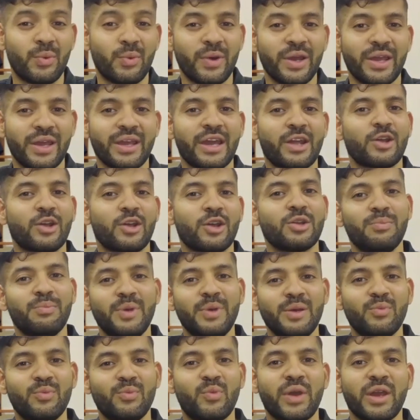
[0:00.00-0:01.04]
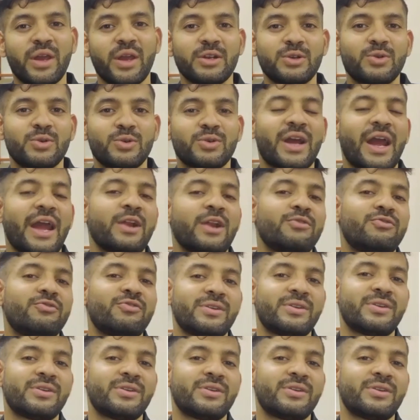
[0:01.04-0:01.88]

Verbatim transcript: wing and on the beam wing to kind of